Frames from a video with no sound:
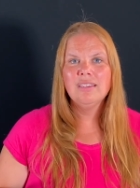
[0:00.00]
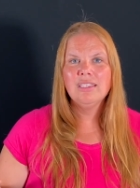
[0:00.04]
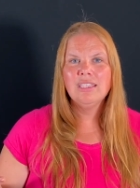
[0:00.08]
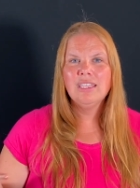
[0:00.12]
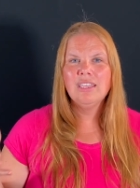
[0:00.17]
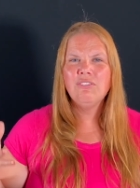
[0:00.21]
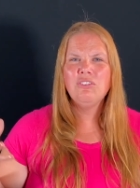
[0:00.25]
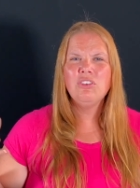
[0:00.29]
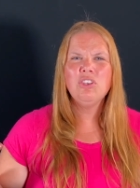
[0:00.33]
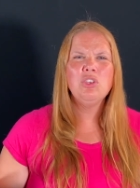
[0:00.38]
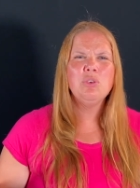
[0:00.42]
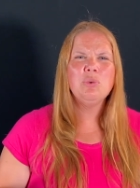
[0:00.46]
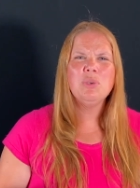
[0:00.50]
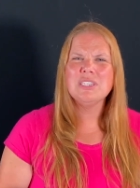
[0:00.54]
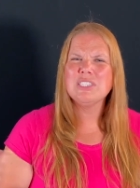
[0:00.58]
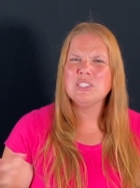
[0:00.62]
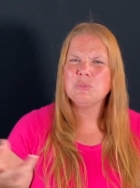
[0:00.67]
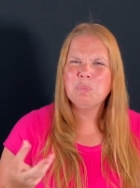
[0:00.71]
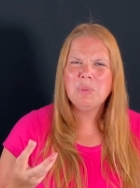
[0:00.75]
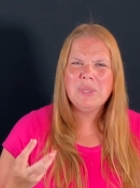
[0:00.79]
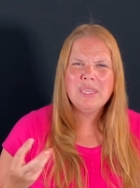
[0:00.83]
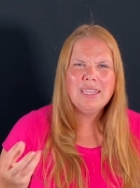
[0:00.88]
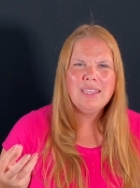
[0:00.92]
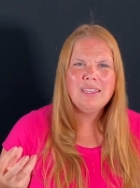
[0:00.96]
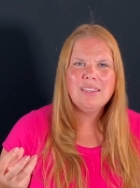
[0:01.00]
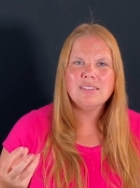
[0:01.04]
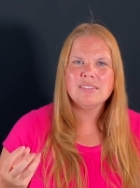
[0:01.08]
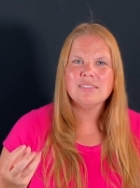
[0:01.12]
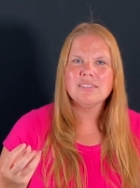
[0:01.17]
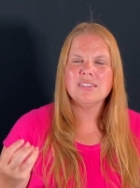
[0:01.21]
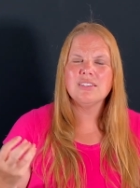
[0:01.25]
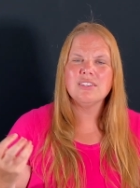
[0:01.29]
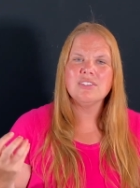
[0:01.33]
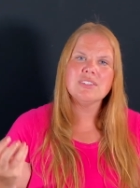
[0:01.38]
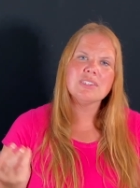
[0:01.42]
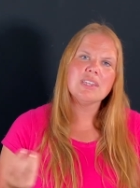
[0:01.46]
giving you His
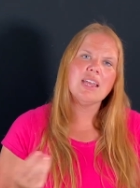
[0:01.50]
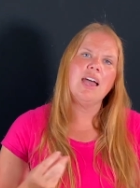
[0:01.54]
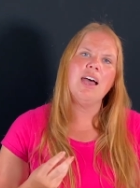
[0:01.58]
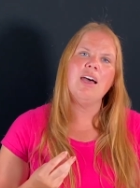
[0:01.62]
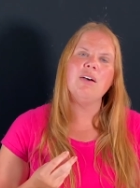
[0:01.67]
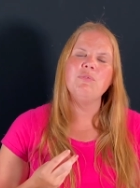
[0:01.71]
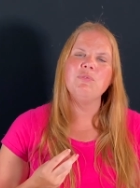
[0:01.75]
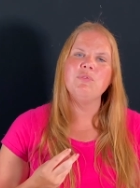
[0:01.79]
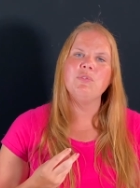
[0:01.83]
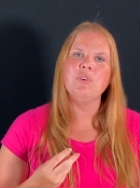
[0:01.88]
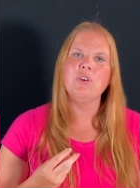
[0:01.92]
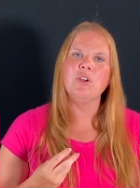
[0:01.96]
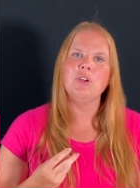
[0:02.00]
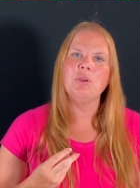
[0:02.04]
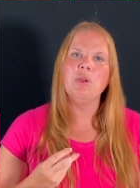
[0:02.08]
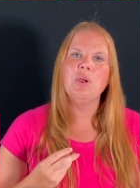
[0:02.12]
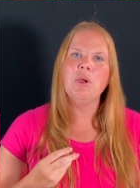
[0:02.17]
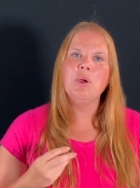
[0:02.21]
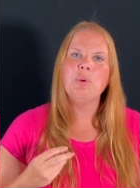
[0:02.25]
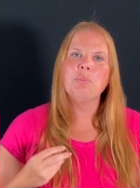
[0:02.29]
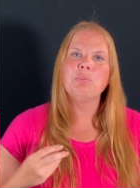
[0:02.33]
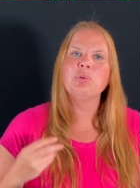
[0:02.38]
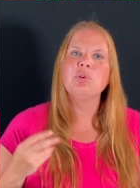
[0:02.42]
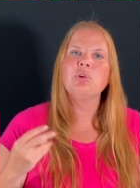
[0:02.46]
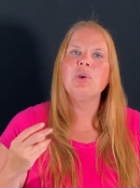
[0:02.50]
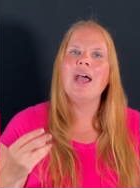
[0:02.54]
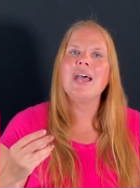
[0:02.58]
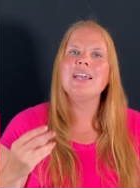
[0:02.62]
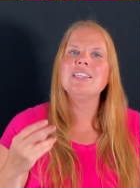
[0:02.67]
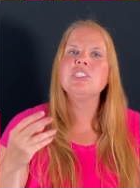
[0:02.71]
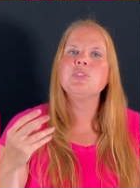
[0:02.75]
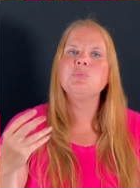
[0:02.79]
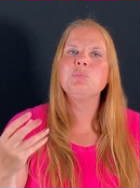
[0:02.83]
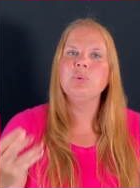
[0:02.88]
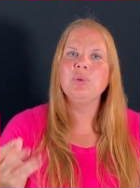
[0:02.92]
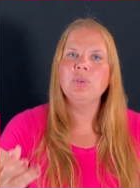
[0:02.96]
peace and His comfort,
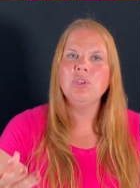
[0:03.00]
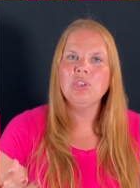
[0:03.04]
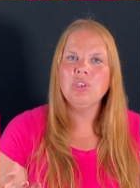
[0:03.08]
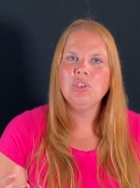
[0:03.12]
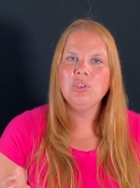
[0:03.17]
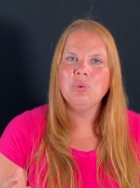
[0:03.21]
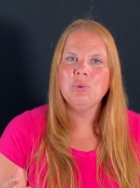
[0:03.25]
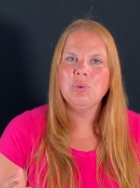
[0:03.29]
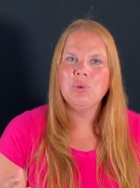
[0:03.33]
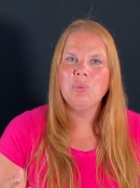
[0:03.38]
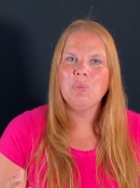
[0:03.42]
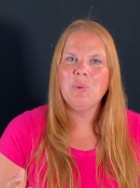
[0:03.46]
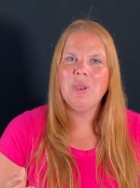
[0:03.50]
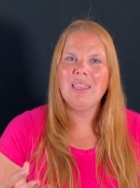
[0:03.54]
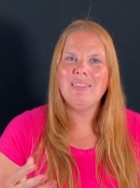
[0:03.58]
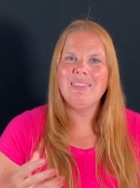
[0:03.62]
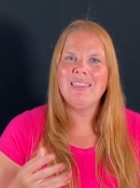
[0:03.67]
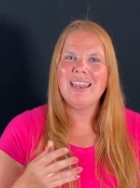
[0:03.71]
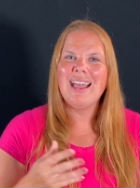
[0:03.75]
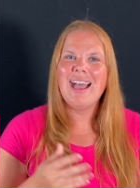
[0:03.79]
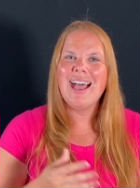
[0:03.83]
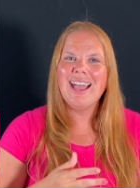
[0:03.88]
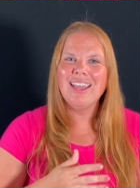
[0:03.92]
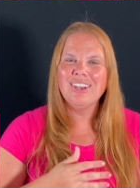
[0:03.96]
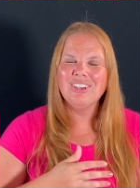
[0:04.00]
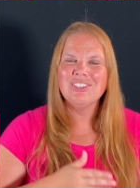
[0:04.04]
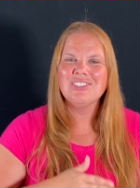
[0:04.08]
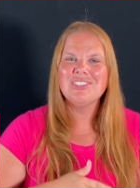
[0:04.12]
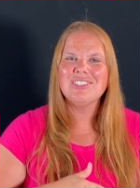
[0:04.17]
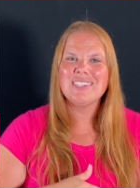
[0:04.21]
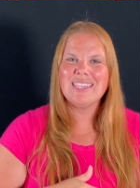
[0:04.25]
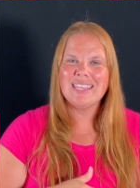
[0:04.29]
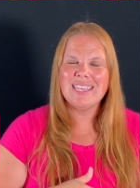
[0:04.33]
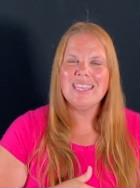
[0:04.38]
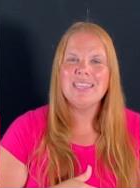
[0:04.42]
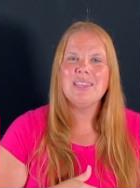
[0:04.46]
prospering you in a way that
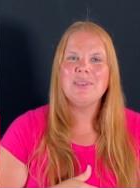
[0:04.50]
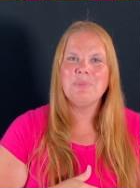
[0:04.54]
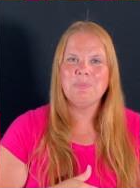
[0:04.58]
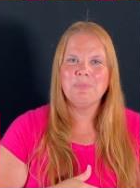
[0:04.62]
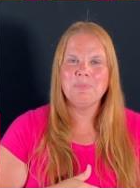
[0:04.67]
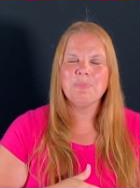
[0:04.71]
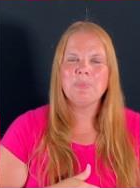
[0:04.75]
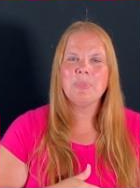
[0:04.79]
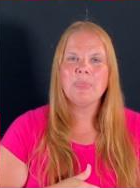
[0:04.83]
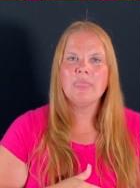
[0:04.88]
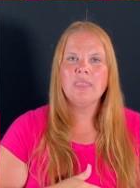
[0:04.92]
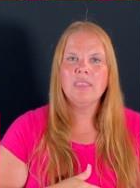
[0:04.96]
honors Him.